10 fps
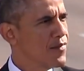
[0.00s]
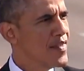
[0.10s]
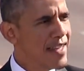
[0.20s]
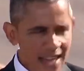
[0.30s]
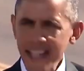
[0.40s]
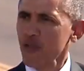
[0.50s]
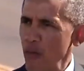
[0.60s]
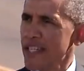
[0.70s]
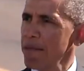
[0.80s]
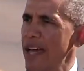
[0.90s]
then yes,
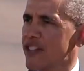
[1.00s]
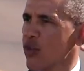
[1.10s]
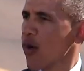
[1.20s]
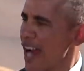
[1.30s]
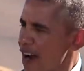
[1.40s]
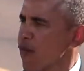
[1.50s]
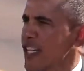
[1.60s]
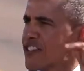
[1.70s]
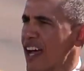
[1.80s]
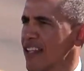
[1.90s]
we can make sure
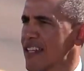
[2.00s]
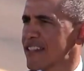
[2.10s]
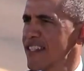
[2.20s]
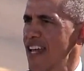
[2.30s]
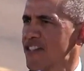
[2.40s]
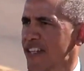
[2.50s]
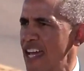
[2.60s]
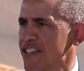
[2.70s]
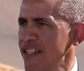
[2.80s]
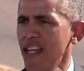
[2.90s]
every child gets an
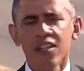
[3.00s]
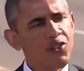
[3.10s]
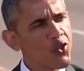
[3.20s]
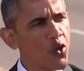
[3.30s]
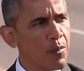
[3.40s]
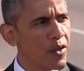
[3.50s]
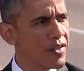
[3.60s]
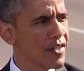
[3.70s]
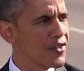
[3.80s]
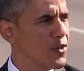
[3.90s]
education suitable
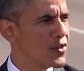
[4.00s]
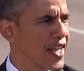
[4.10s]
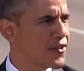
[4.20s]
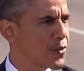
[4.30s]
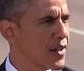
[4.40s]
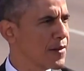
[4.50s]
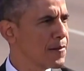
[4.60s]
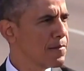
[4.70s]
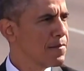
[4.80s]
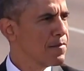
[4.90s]
to this new century.
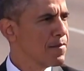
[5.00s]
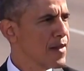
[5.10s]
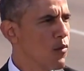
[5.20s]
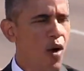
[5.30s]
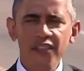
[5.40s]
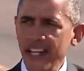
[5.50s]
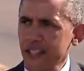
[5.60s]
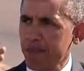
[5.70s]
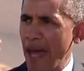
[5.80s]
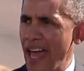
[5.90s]
One that
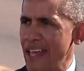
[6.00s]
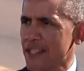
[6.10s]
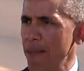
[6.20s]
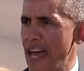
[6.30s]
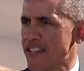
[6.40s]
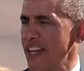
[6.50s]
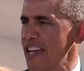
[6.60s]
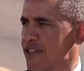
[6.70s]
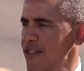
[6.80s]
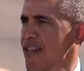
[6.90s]
expands
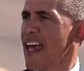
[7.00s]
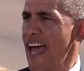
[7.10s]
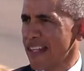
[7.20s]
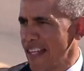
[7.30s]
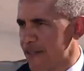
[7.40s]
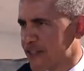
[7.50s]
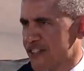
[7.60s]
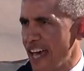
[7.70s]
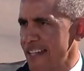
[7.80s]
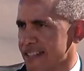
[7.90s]
imaginations and lifts
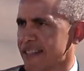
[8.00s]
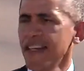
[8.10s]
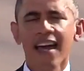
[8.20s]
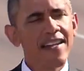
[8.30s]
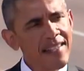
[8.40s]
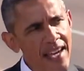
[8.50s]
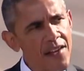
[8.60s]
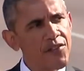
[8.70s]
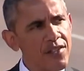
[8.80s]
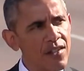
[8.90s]
sights and
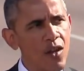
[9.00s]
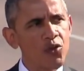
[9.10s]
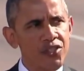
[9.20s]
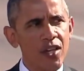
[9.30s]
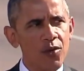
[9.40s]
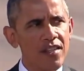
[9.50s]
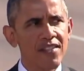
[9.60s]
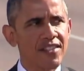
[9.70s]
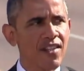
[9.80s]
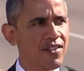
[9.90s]
gives those children
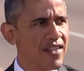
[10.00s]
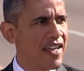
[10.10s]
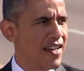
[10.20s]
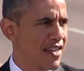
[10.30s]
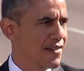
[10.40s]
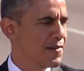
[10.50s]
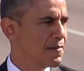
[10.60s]
the skills they need.